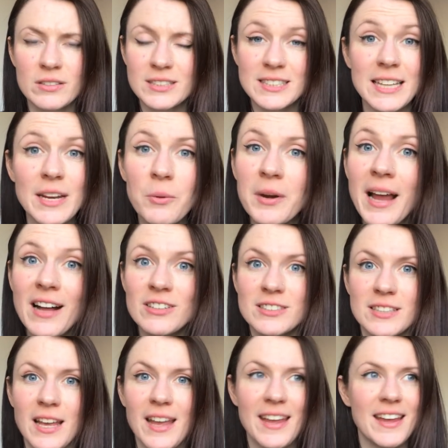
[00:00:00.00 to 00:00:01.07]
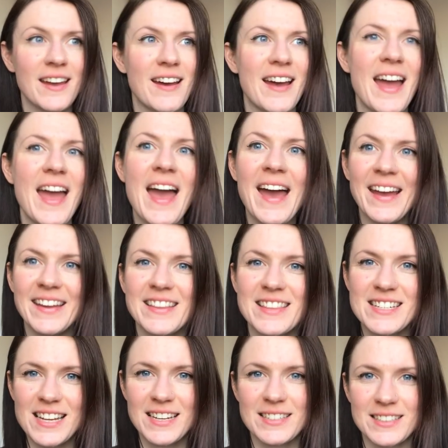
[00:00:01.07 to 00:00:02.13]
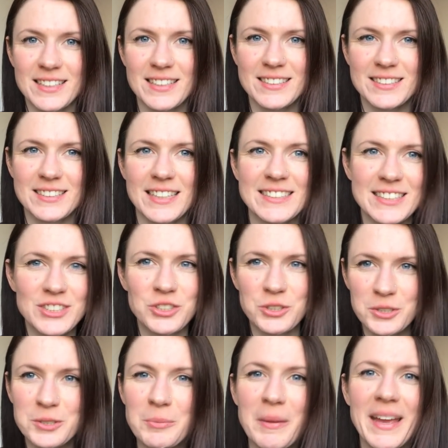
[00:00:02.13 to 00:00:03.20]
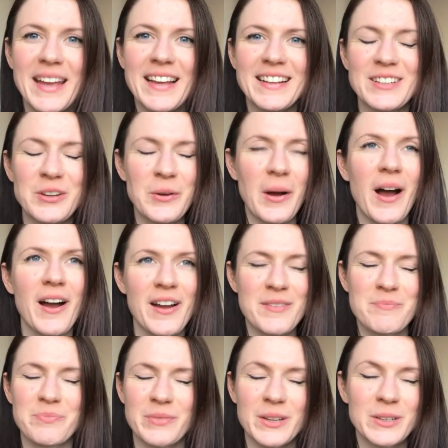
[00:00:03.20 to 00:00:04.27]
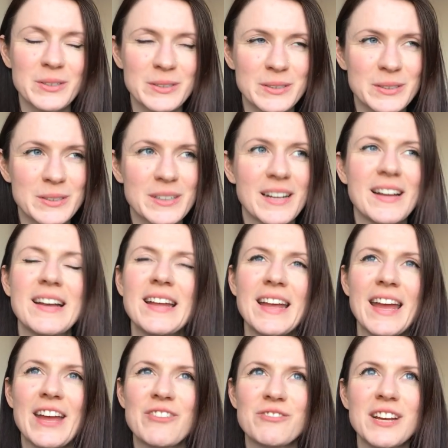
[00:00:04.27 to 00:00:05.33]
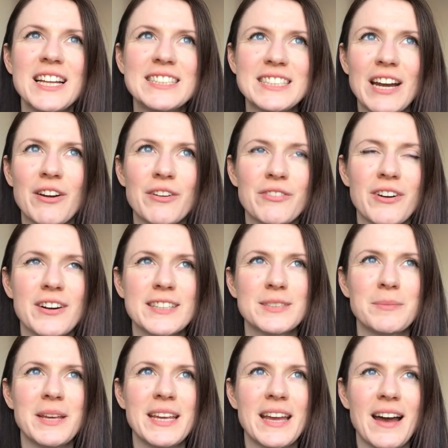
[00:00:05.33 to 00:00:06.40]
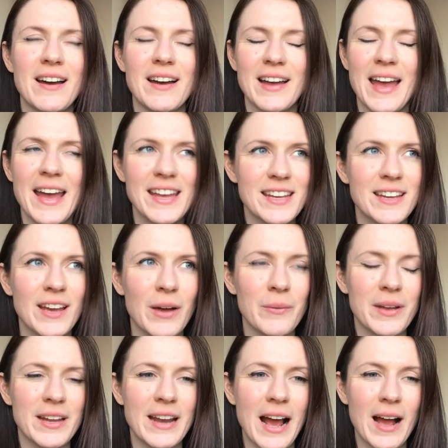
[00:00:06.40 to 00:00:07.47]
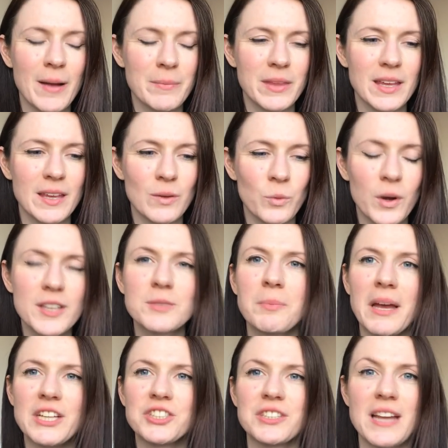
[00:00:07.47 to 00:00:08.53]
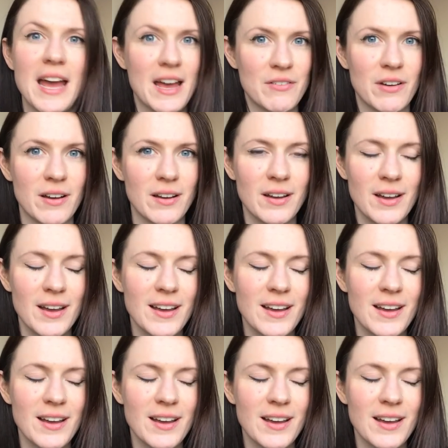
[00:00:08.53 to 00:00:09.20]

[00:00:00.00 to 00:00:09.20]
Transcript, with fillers: Does anyone else here hate the dentist? Is it just me? Do I oh, it really terrifies me. I hate going. I'm the worst patient ever.